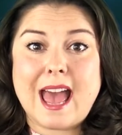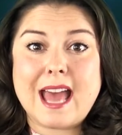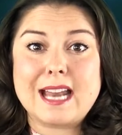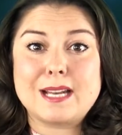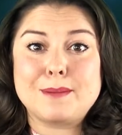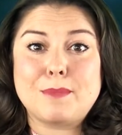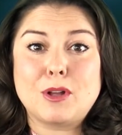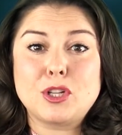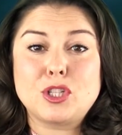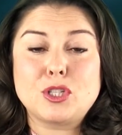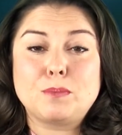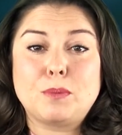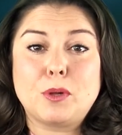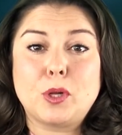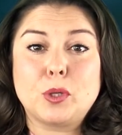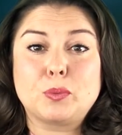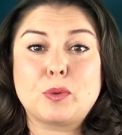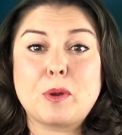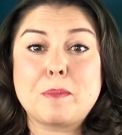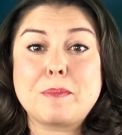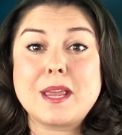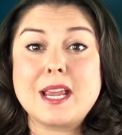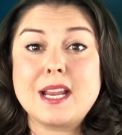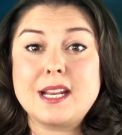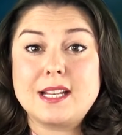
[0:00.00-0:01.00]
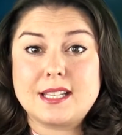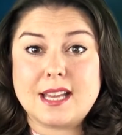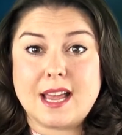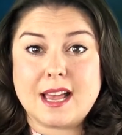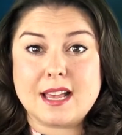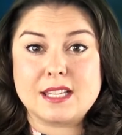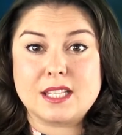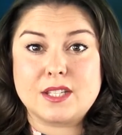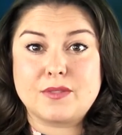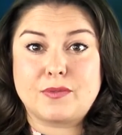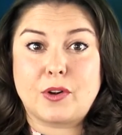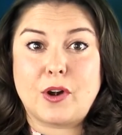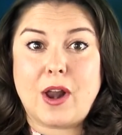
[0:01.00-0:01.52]
and multiple repeat
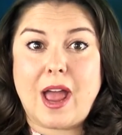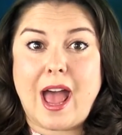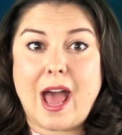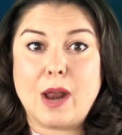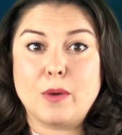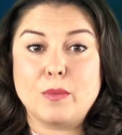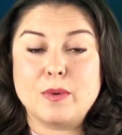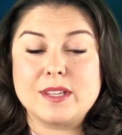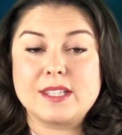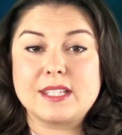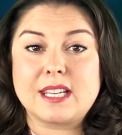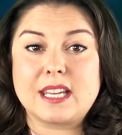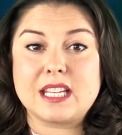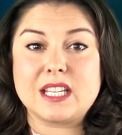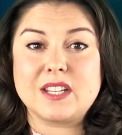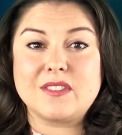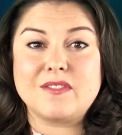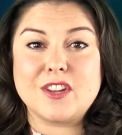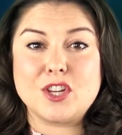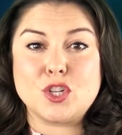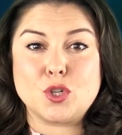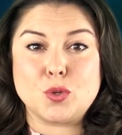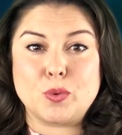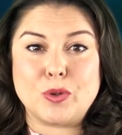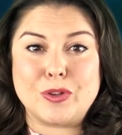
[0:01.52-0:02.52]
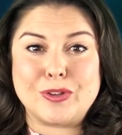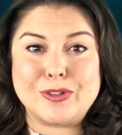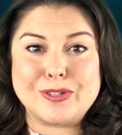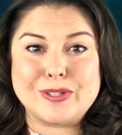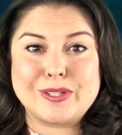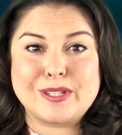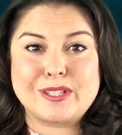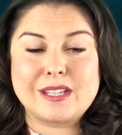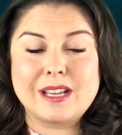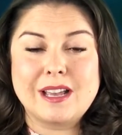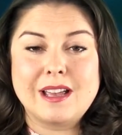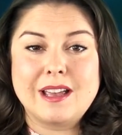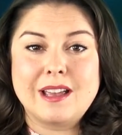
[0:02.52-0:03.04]
tests for at-risk
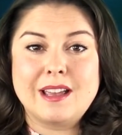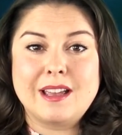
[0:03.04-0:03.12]
individuals.